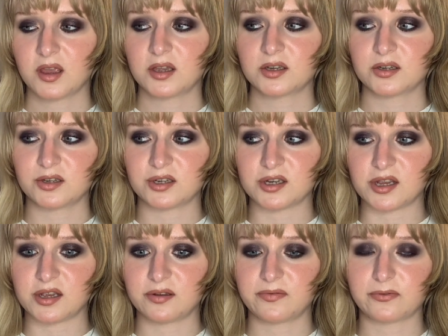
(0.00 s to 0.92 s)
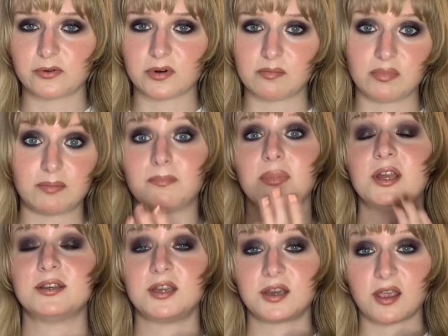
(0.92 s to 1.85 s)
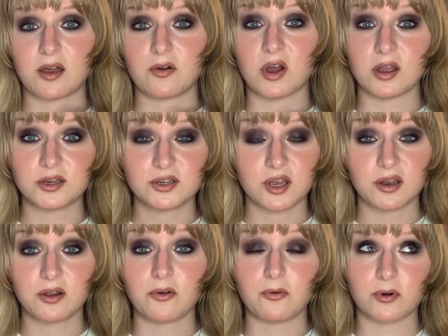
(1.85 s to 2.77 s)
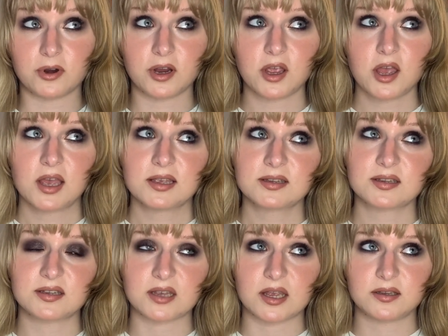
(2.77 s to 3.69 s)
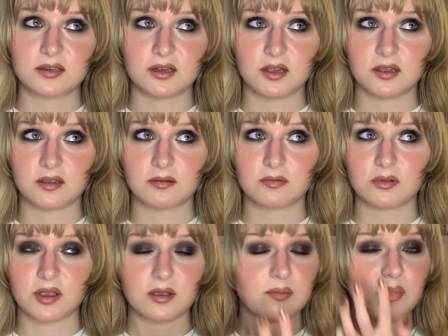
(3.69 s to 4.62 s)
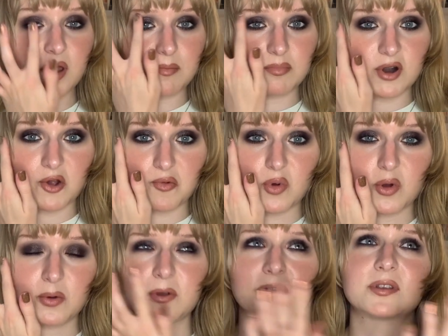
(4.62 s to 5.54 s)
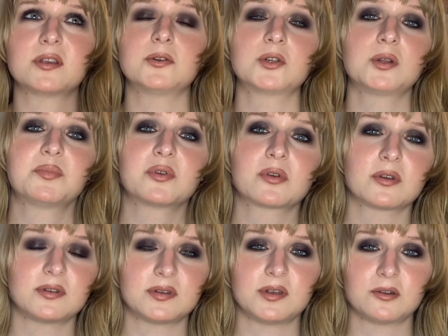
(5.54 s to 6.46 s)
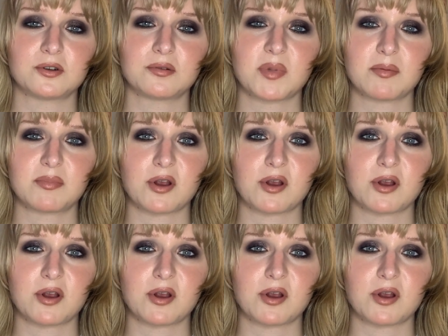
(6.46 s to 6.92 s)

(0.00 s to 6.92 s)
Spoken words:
shade for blending out eyeshadow or setting like my brow bone, because I usually put concealer on my